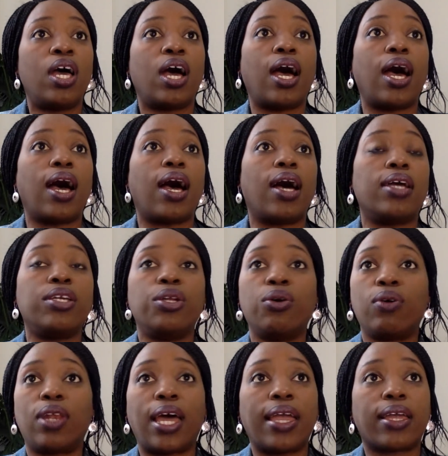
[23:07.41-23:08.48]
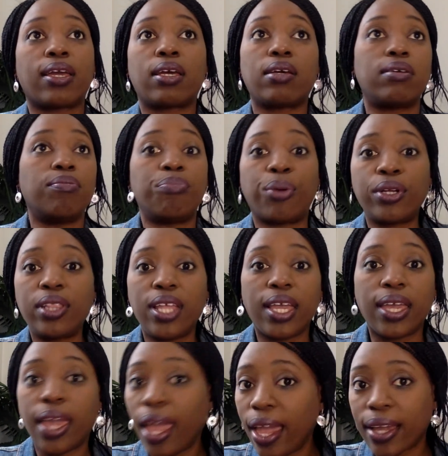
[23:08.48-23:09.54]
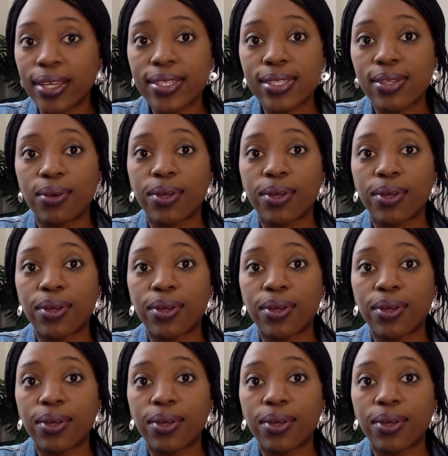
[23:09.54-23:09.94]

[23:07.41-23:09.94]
like birthday cakes.